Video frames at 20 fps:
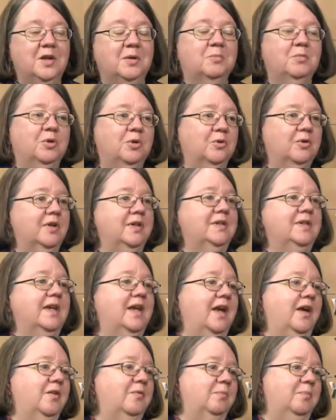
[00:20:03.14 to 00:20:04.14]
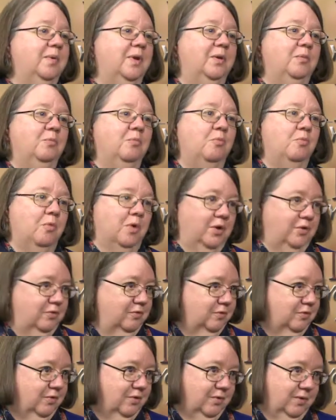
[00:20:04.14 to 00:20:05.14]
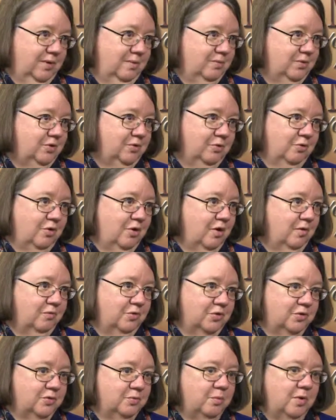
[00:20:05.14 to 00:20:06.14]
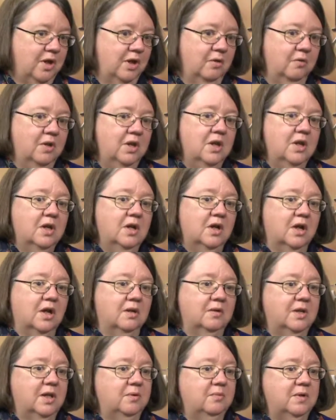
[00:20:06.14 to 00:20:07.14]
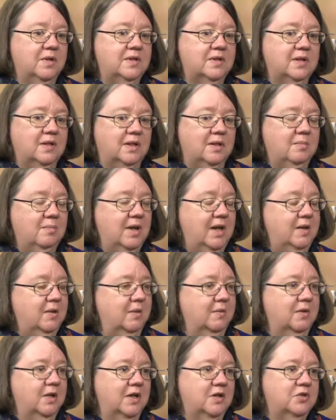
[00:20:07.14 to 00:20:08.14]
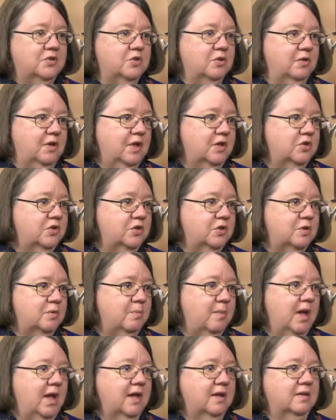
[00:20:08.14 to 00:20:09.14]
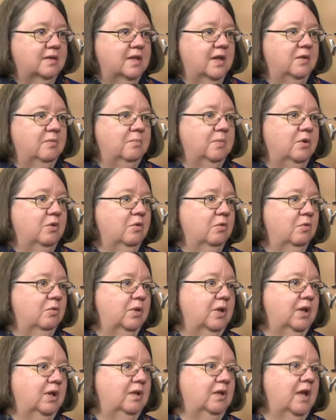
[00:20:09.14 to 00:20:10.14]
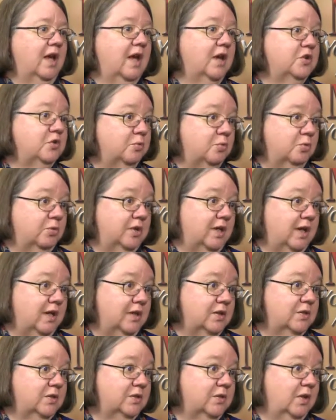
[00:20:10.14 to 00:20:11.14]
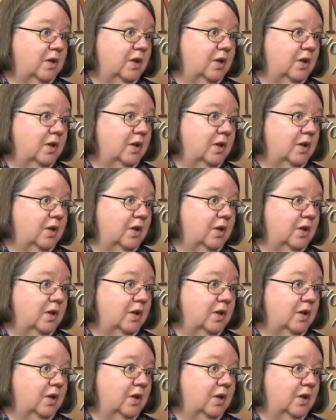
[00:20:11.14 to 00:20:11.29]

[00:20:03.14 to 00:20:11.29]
employees have been wonderful, and Mr. Culver as well. They recently made a nice donation to MAC. They've been holding casual days